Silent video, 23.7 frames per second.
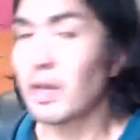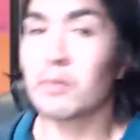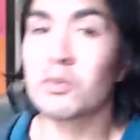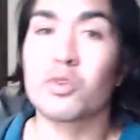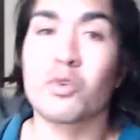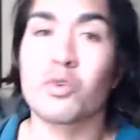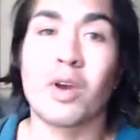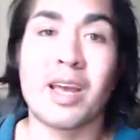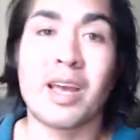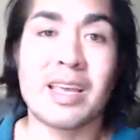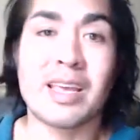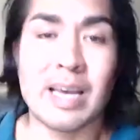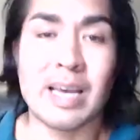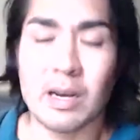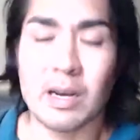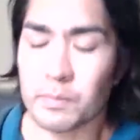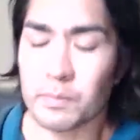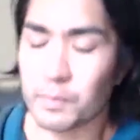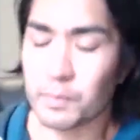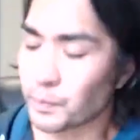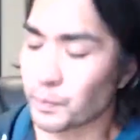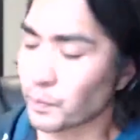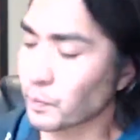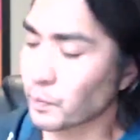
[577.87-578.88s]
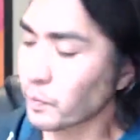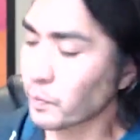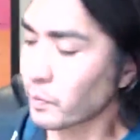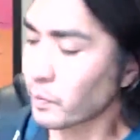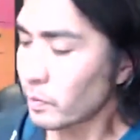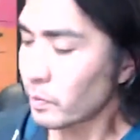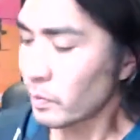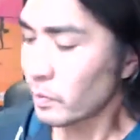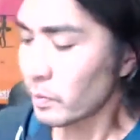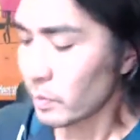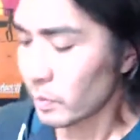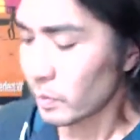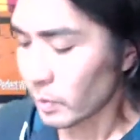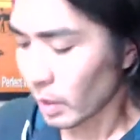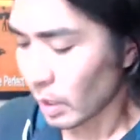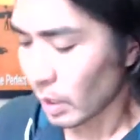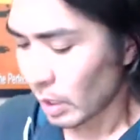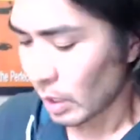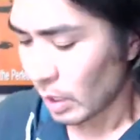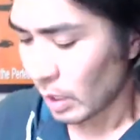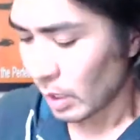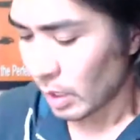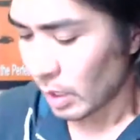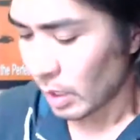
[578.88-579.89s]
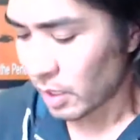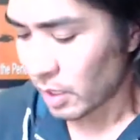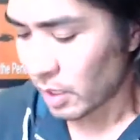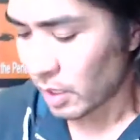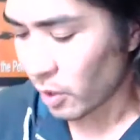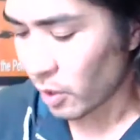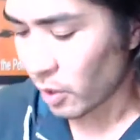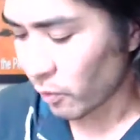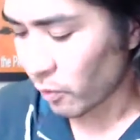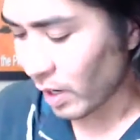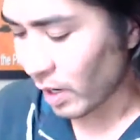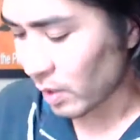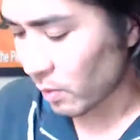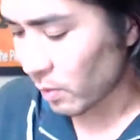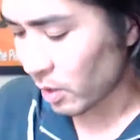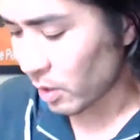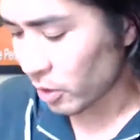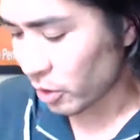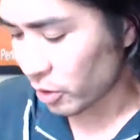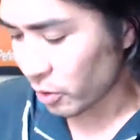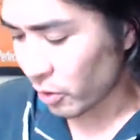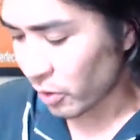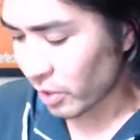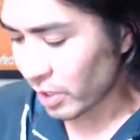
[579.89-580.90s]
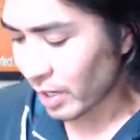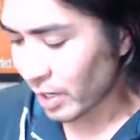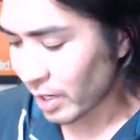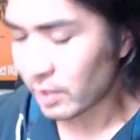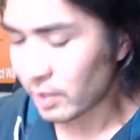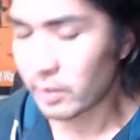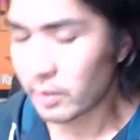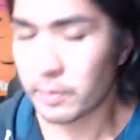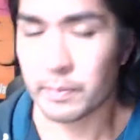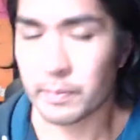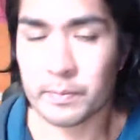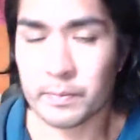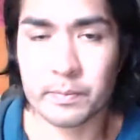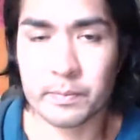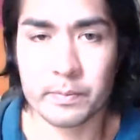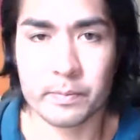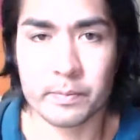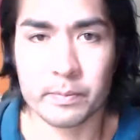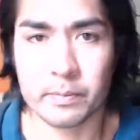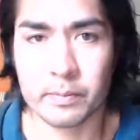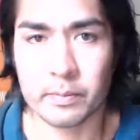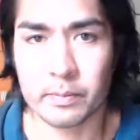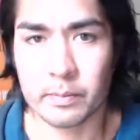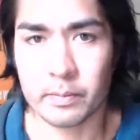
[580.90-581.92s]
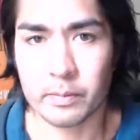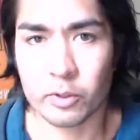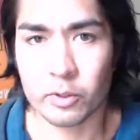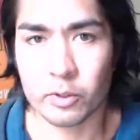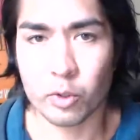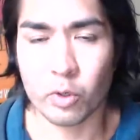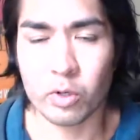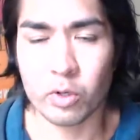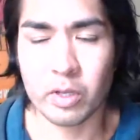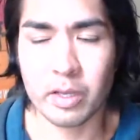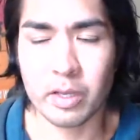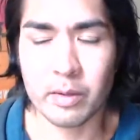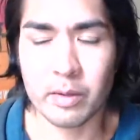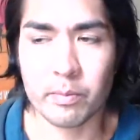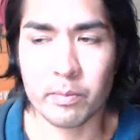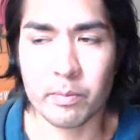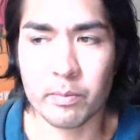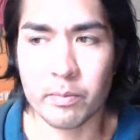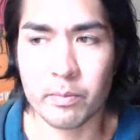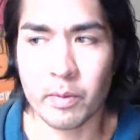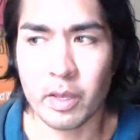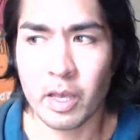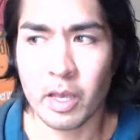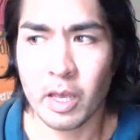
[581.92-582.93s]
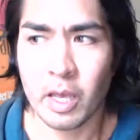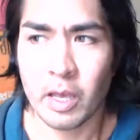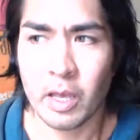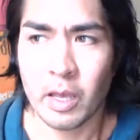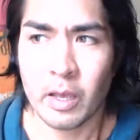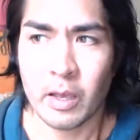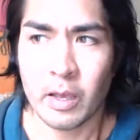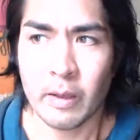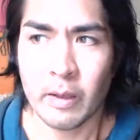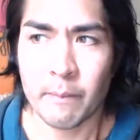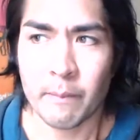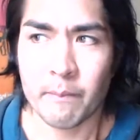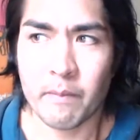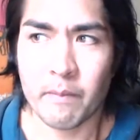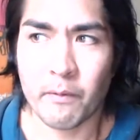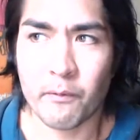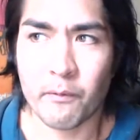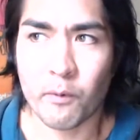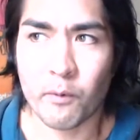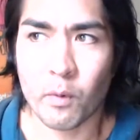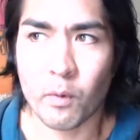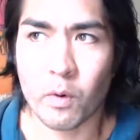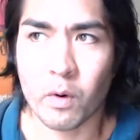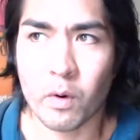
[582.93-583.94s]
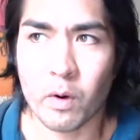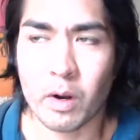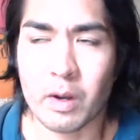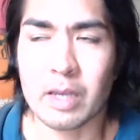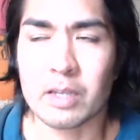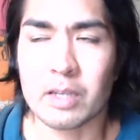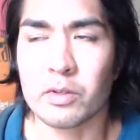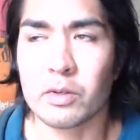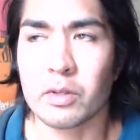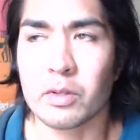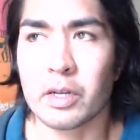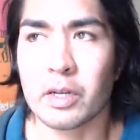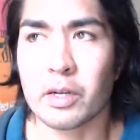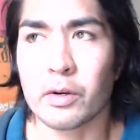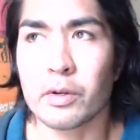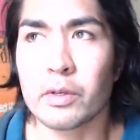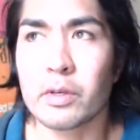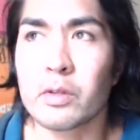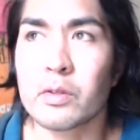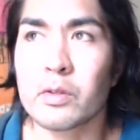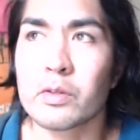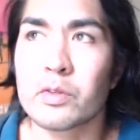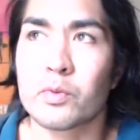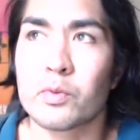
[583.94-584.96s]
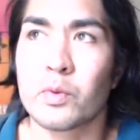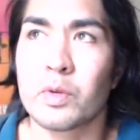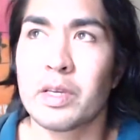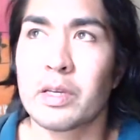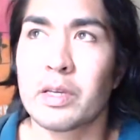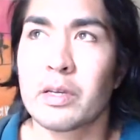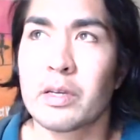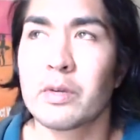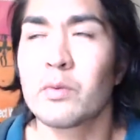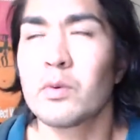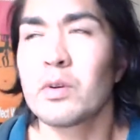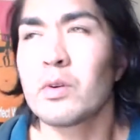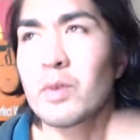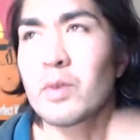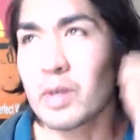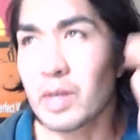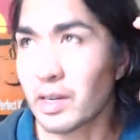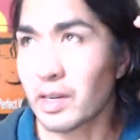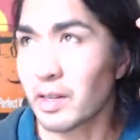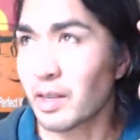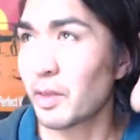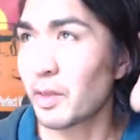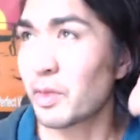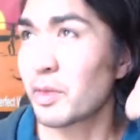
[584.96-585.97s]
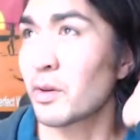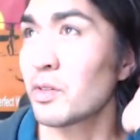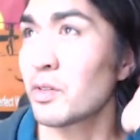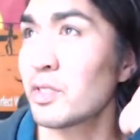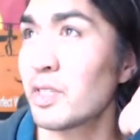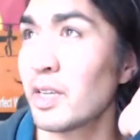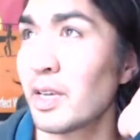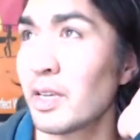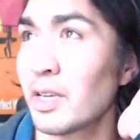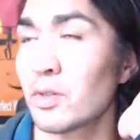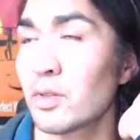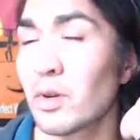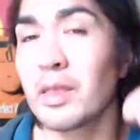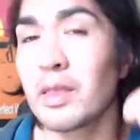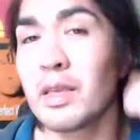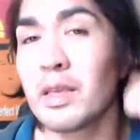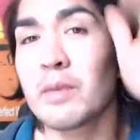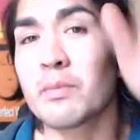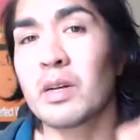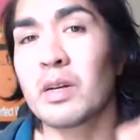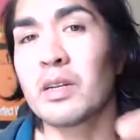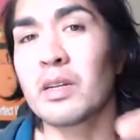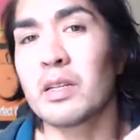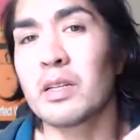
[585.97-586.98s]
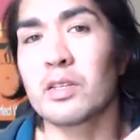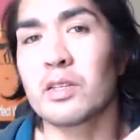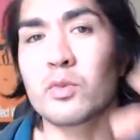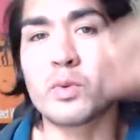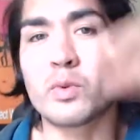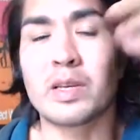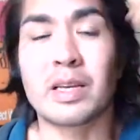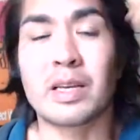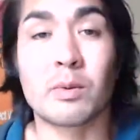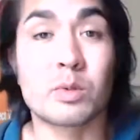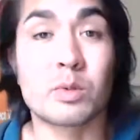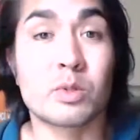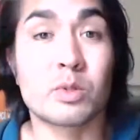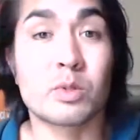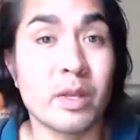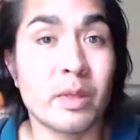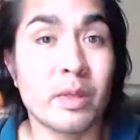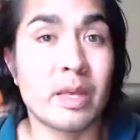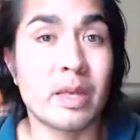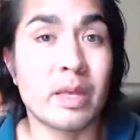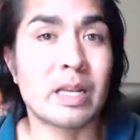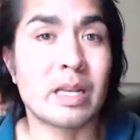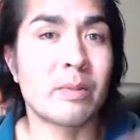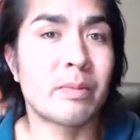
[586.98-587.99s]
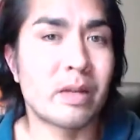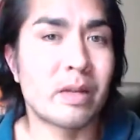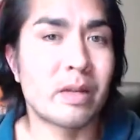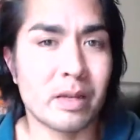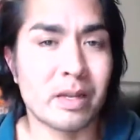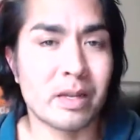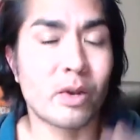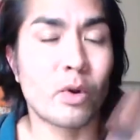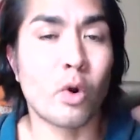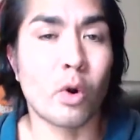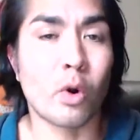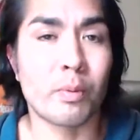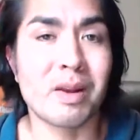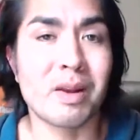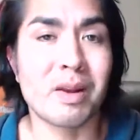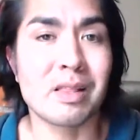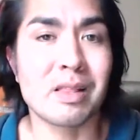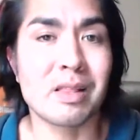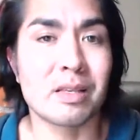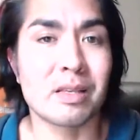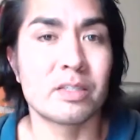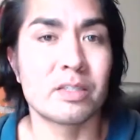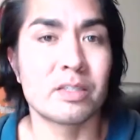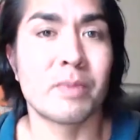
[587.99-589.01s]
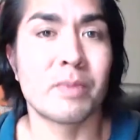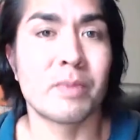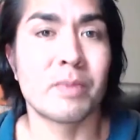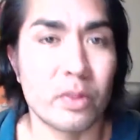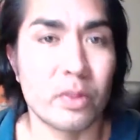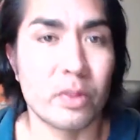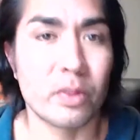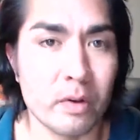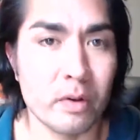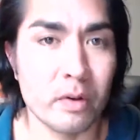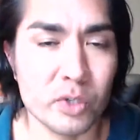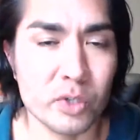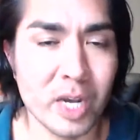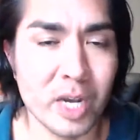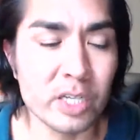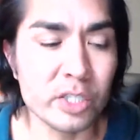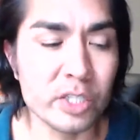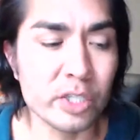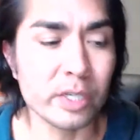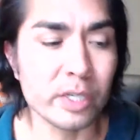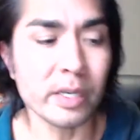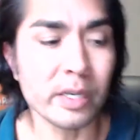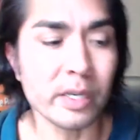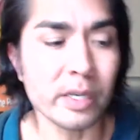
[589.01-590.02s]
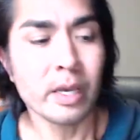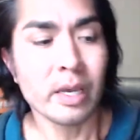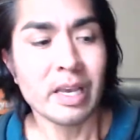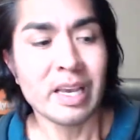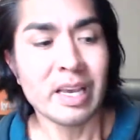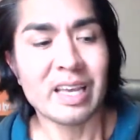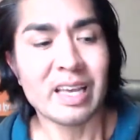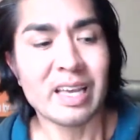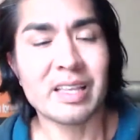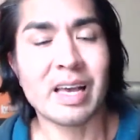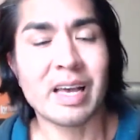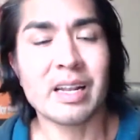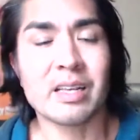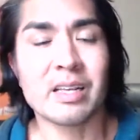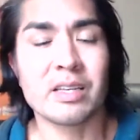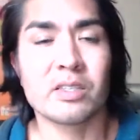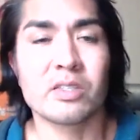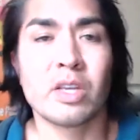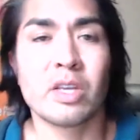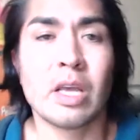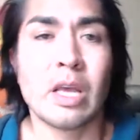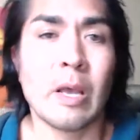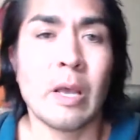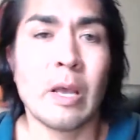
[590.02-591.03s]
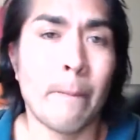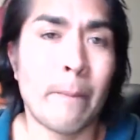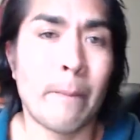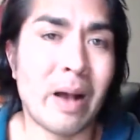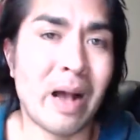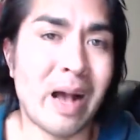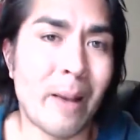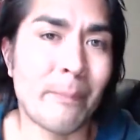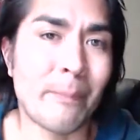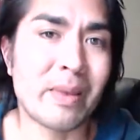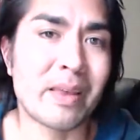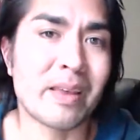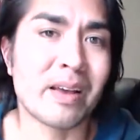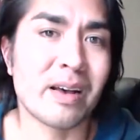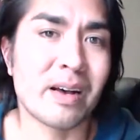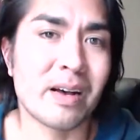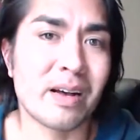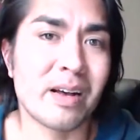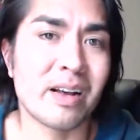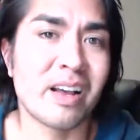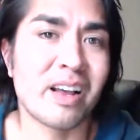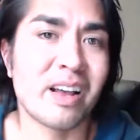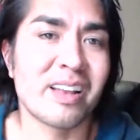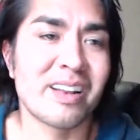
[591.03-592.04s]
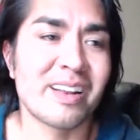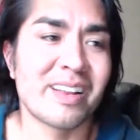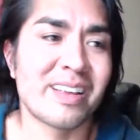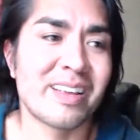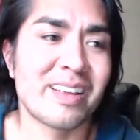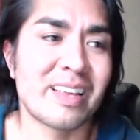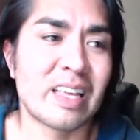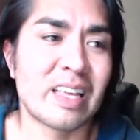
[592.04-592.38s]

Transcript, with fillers: I'm trying out. Another find I want to show you guys. Shortly before, okay, so like earlier this week, what are we at? Thursday? So I think Monday this week, I was really thinking about incorporating this into my thrift strategy. And that is popping on